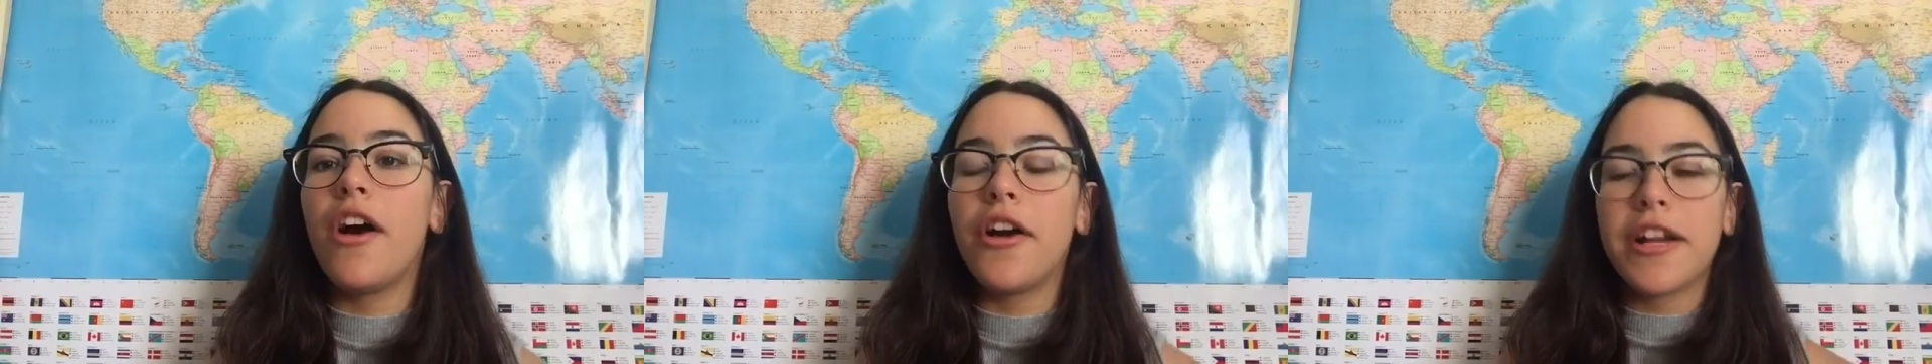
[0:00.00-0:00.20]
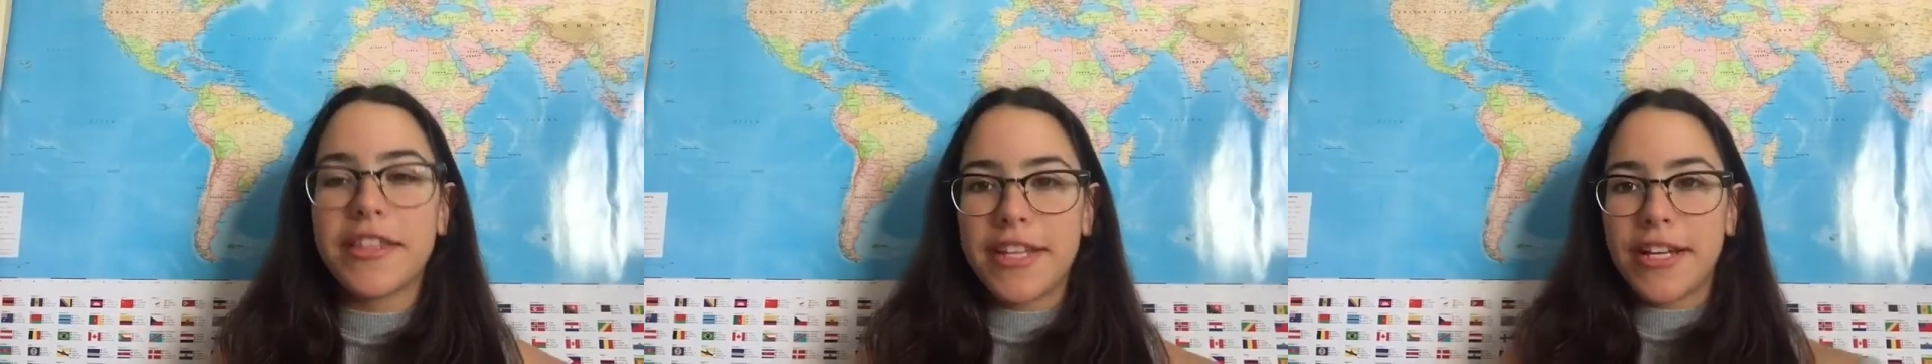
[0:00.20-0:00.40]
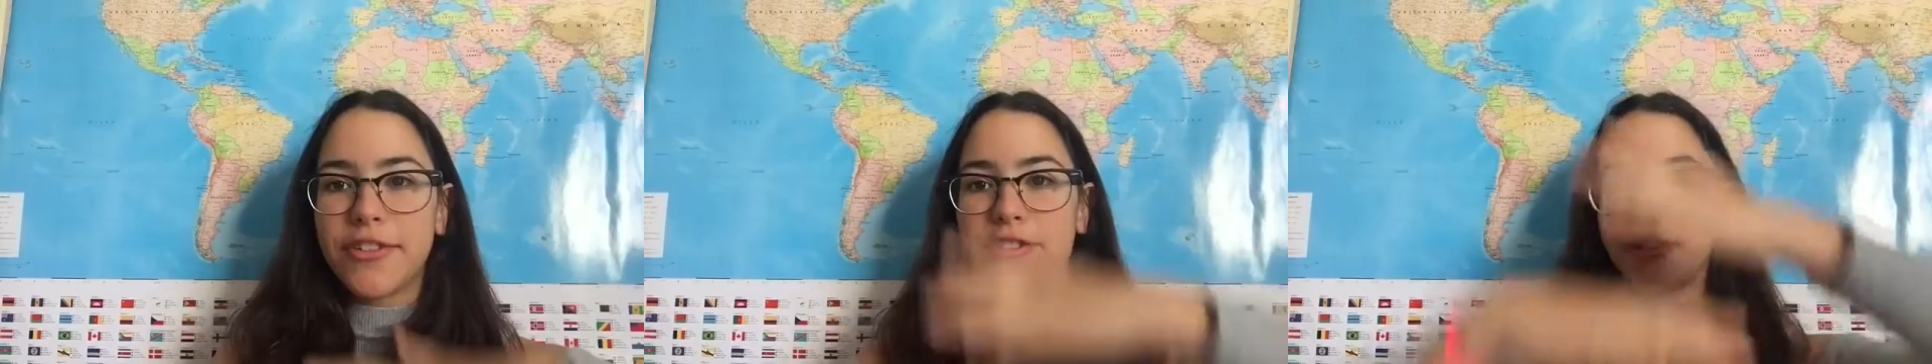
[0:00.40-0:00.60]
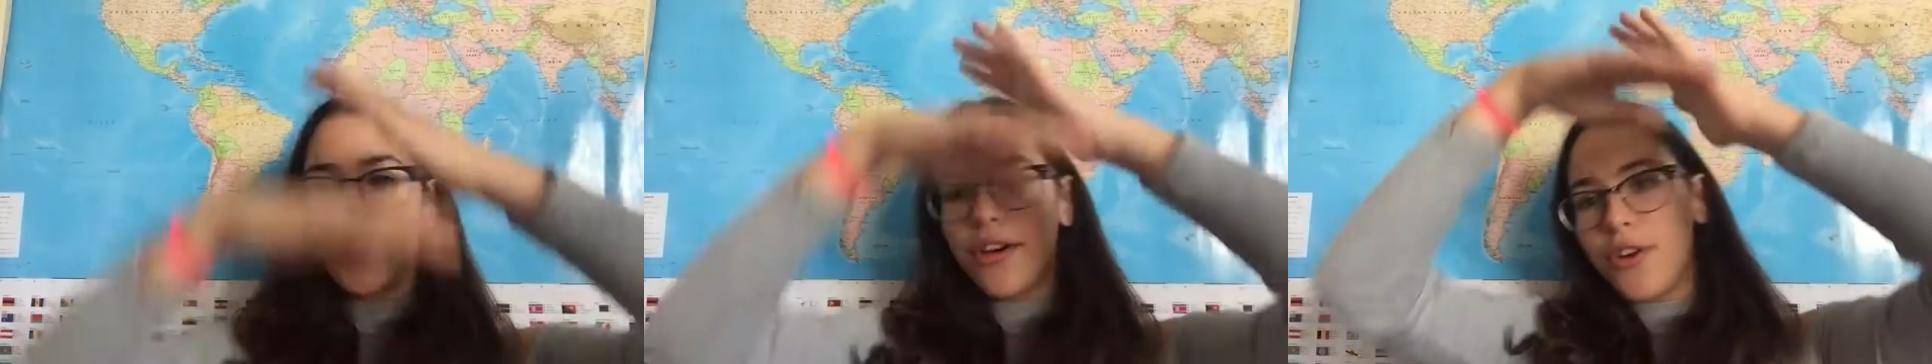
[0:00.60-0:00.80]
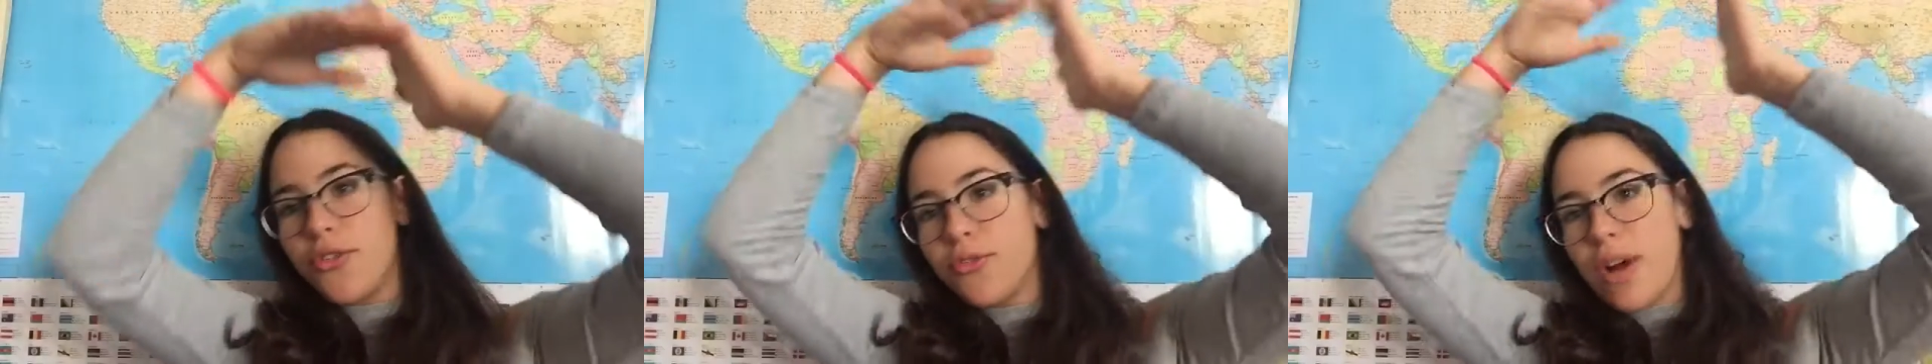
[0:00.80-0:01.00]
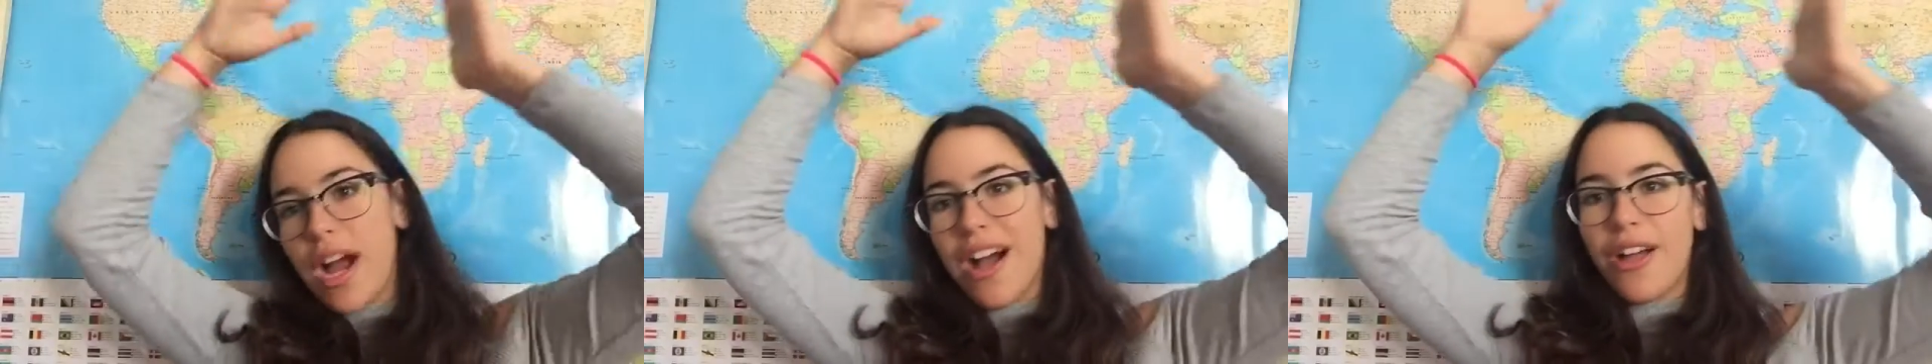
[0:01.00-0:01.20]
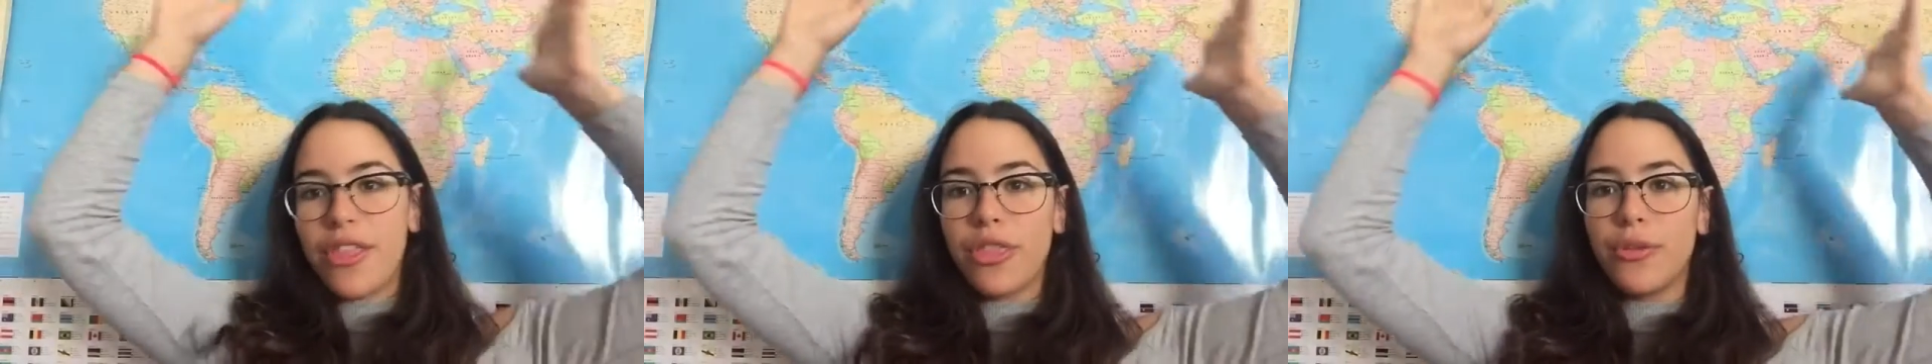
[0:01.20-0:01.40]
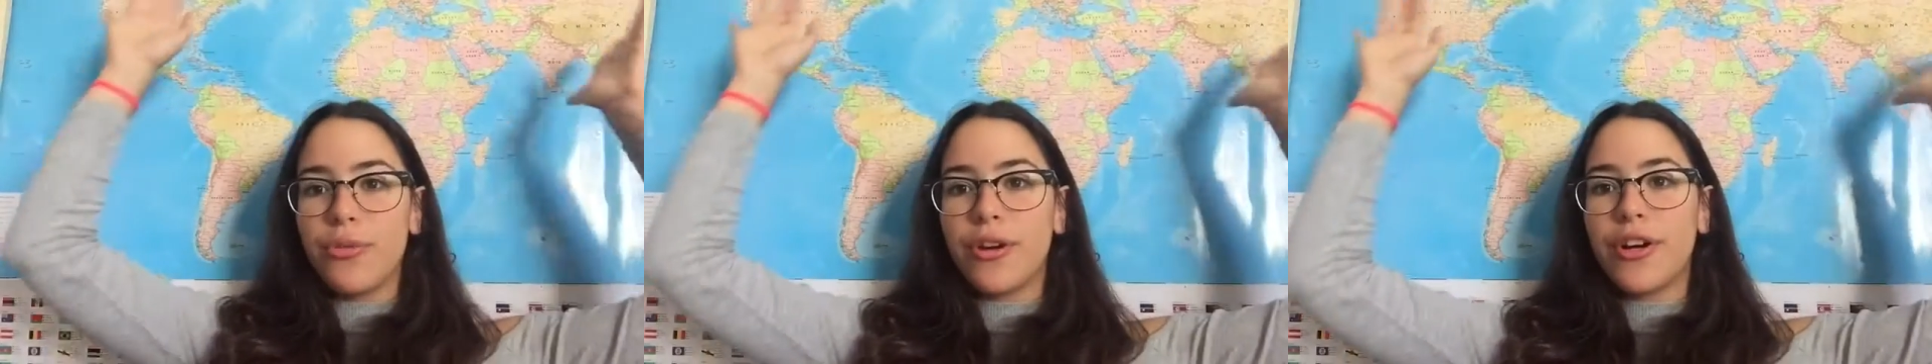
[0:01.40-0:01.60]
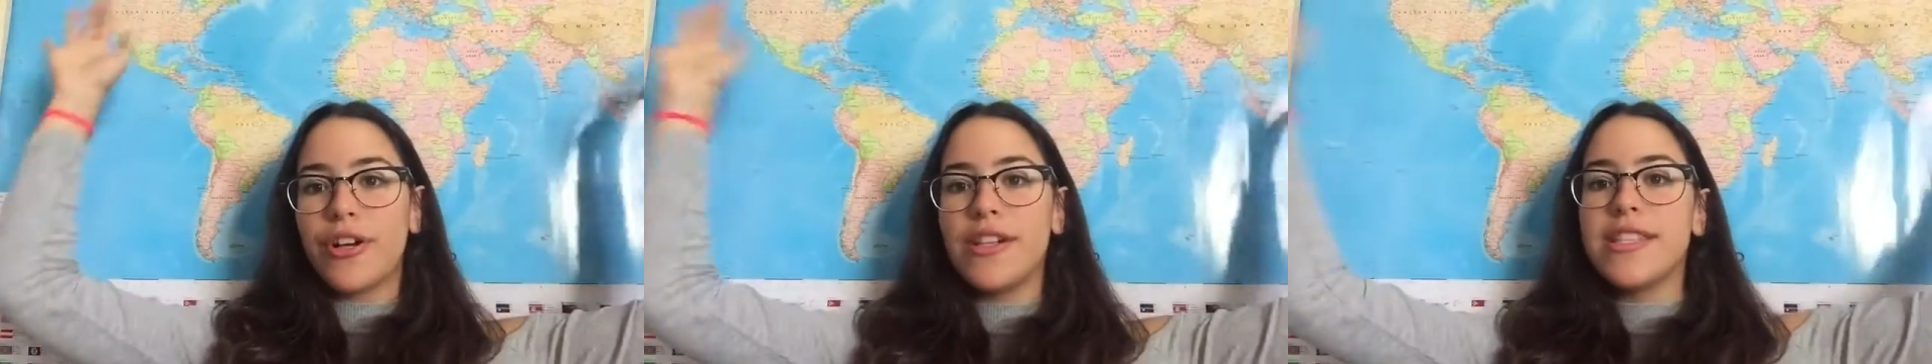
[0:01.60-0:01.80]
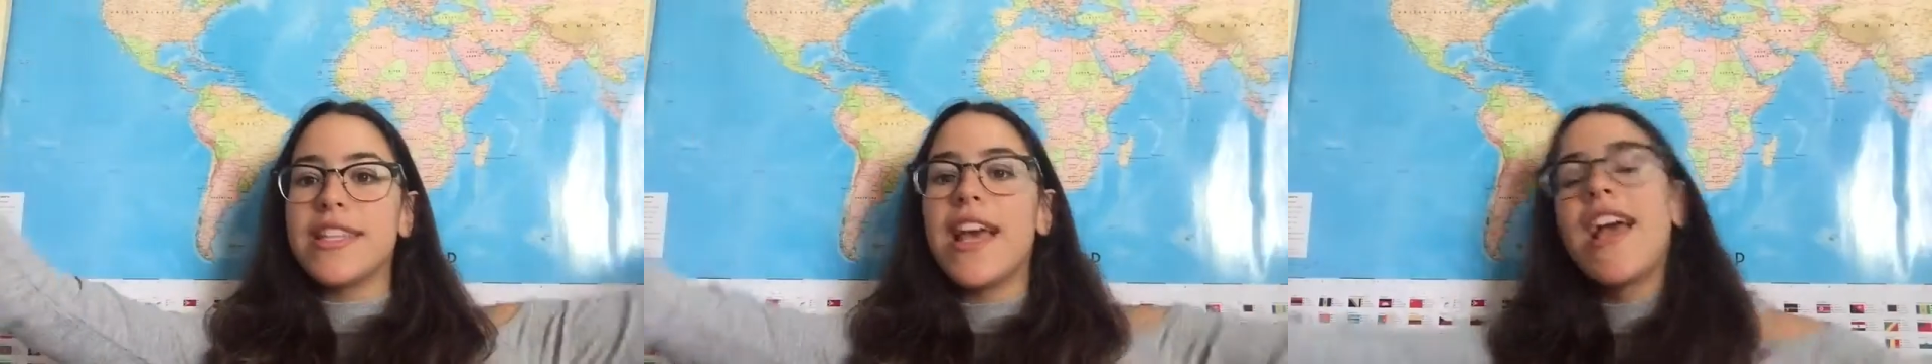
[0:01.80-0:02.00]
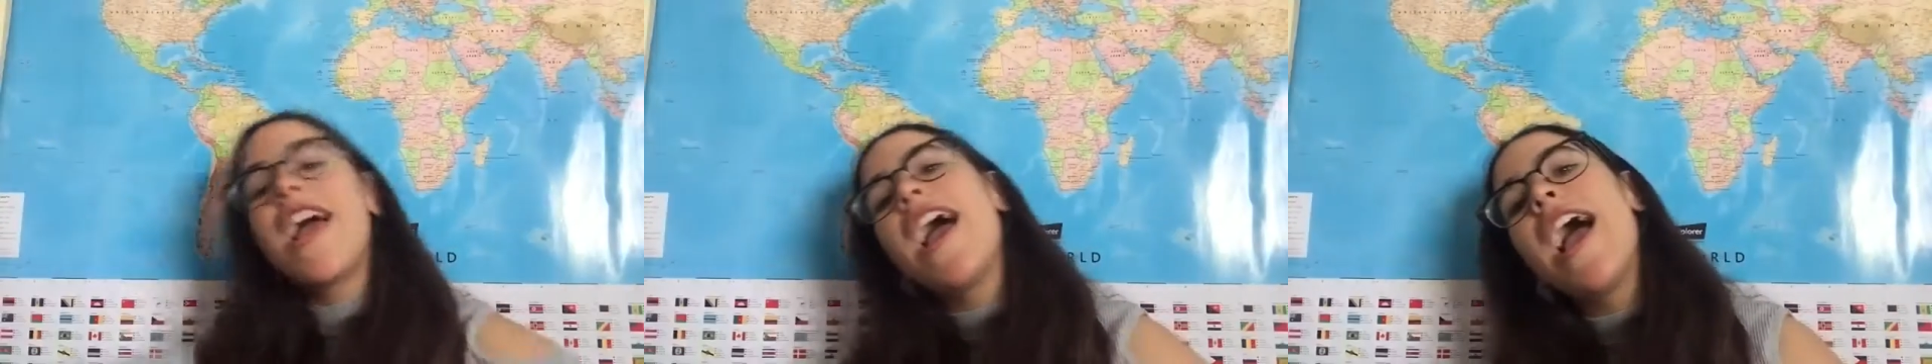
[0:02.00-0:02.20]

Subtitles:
architecture around the world.